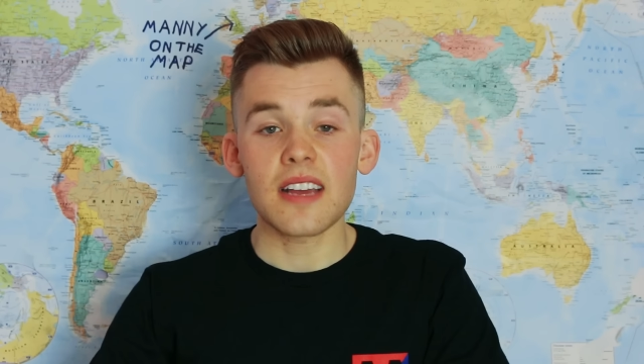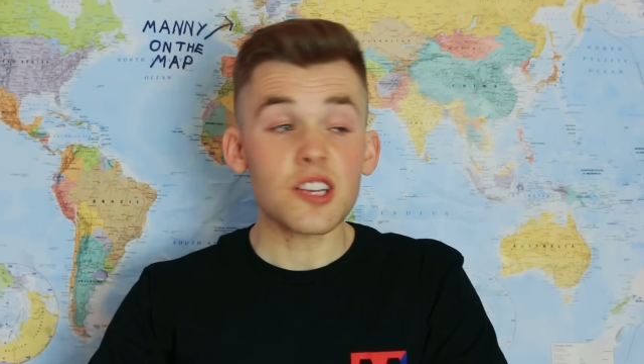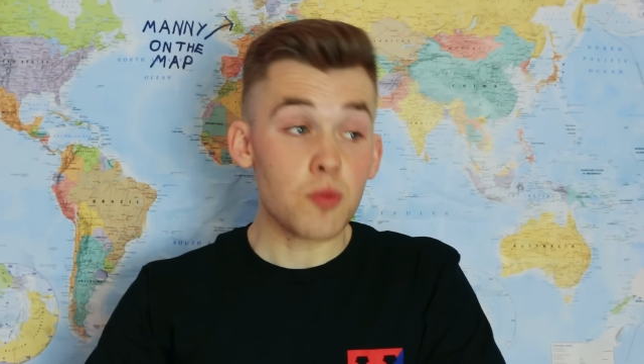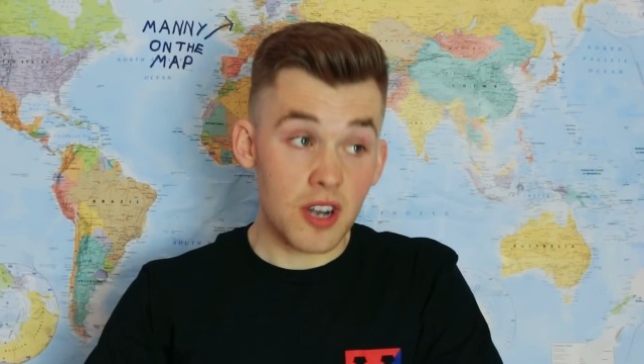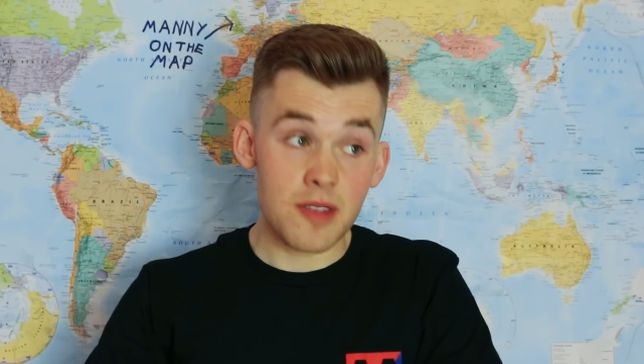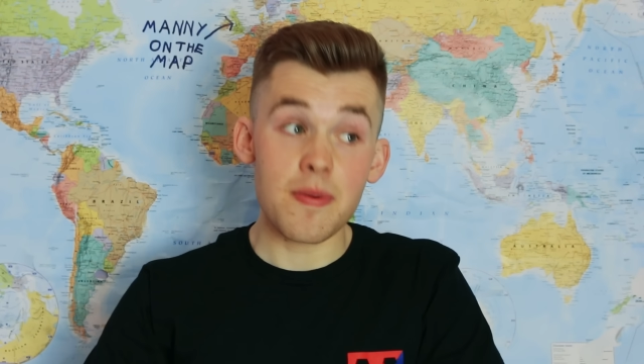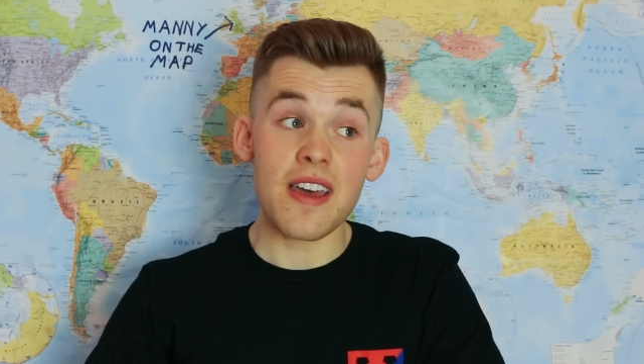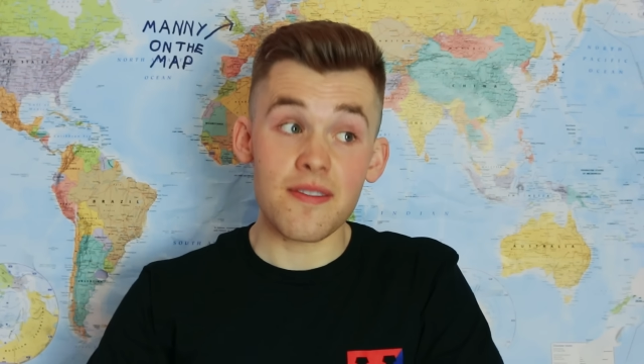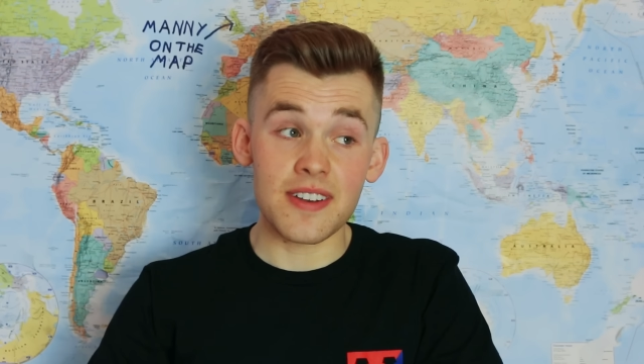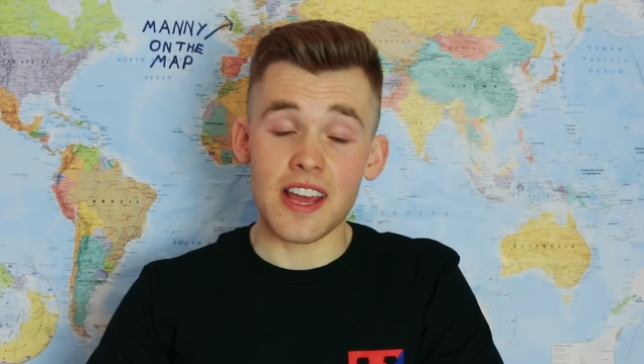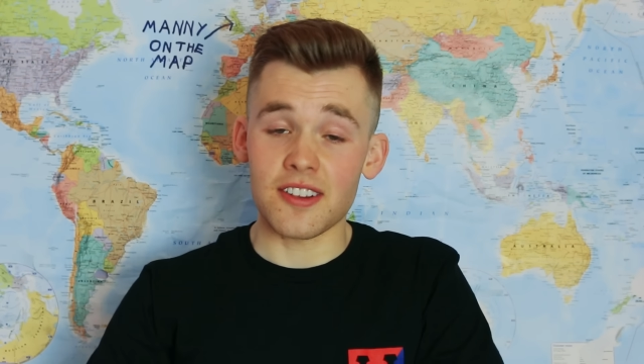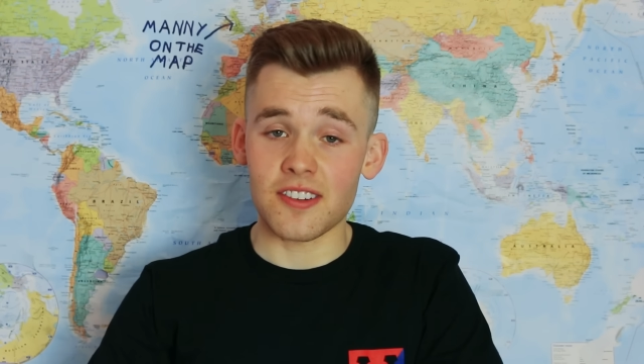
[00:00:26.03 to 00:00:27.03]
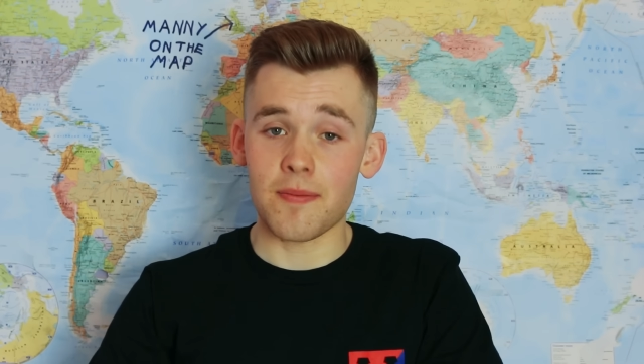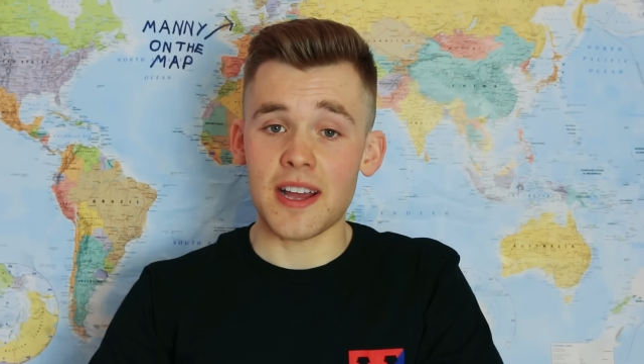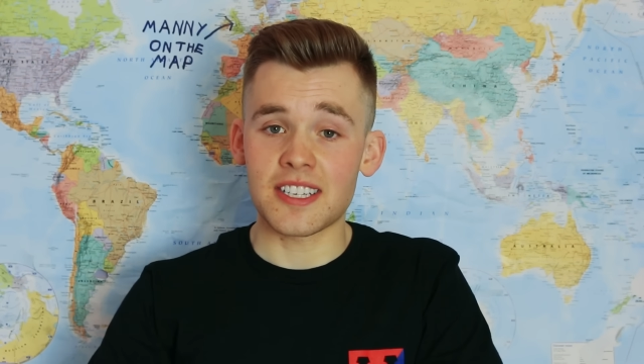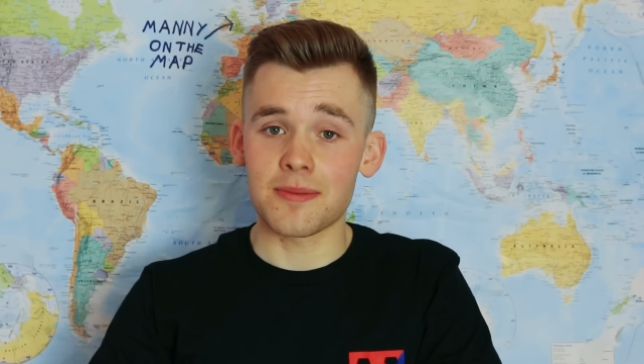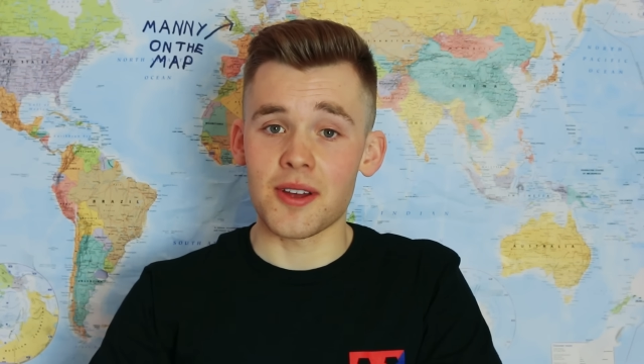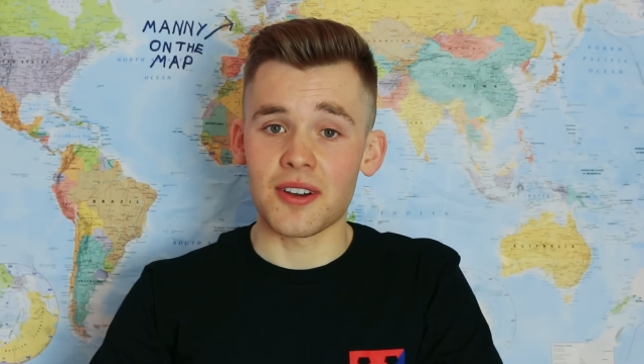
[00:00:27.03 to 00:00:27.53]
That's one of the better videos I've
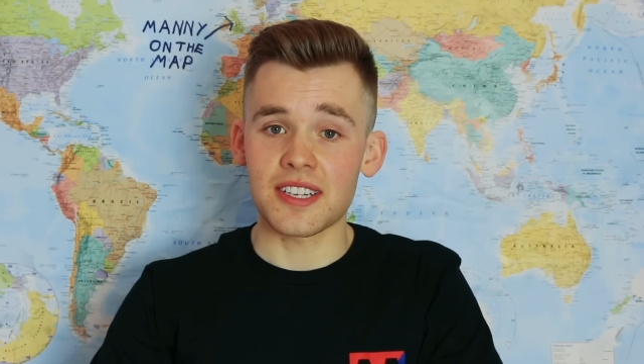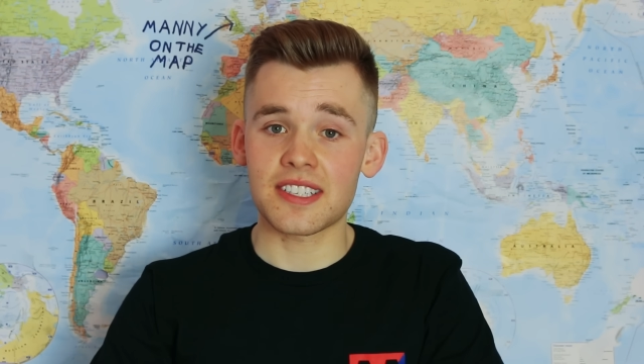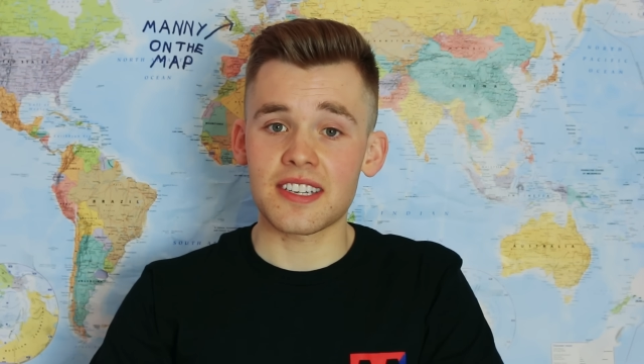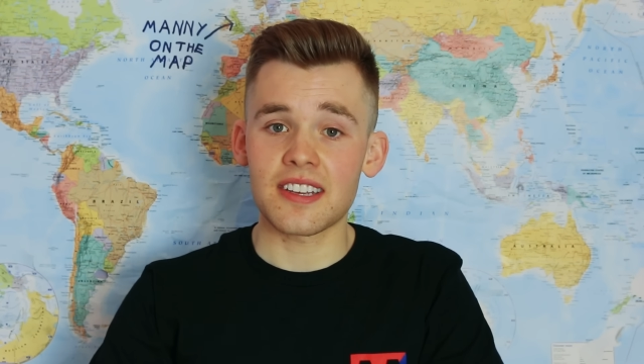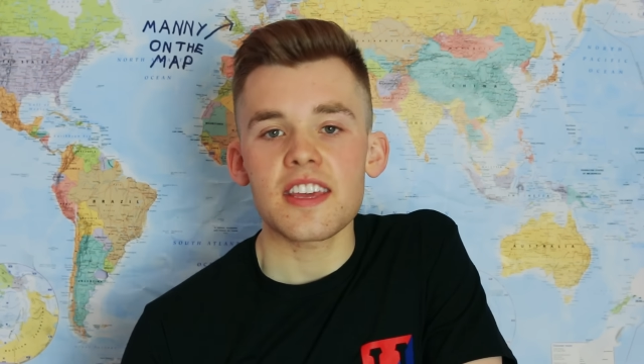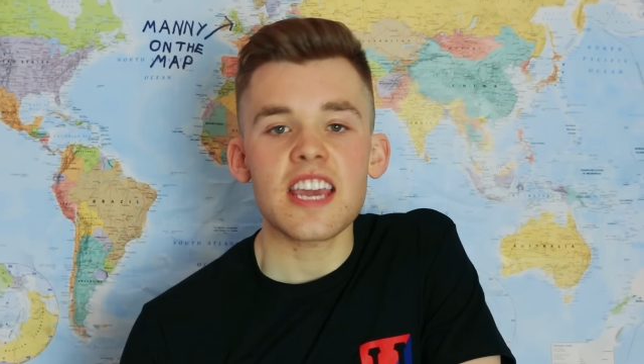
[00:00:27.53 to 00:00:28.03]
made to be honest.